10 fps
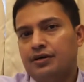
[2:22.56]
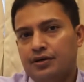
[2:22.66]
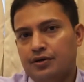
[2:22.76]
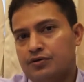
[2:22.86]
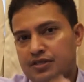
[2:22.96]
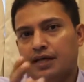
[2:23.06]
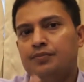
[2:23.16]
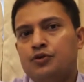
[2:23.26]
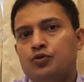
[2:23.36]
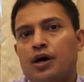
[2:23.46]
yourself
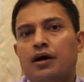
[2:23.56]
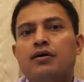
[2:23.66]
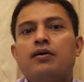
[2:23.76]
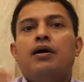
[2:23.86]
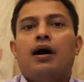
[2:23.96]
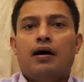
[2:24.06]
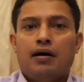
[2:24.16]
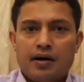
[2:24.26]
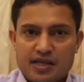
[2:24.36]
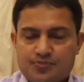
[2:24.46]
to a
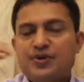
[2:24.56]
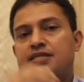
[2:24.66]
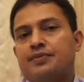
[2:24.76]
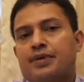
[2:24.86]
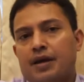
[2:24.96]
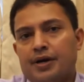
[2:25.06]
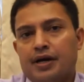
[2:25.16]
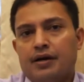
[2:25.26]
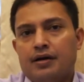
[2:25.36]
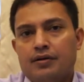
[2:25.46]
expensive camera.
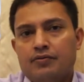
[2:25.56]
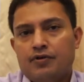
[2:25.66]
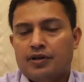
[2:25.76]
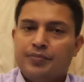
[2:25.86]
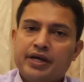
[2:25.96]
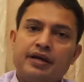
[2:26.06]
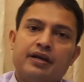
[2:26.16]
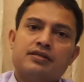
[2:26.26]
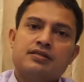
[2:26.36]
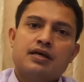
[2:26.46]
For the
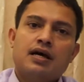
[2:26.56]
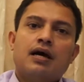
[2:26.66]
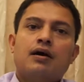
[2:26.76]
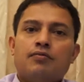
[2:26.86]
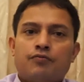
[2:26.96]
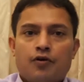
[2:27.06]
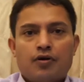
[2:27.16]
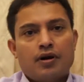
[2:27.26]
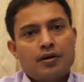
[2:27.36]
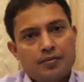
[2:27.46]
beginners, for
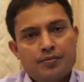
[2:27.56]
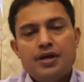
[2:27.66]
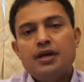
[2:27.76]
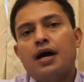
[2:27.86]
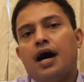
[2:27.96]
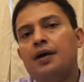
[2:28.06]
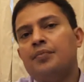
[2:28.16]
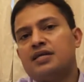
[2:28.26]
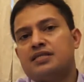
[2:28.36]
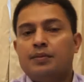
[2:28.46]
me, I
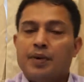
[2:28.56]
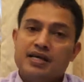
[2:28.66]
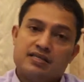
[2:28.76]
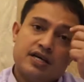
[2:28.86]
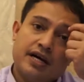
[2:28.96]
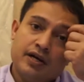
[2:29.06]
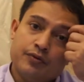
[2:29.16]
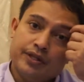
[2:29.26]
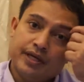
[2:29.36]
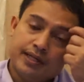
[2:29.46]
started
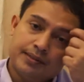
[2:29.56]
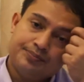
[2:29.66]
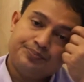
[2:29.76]
with a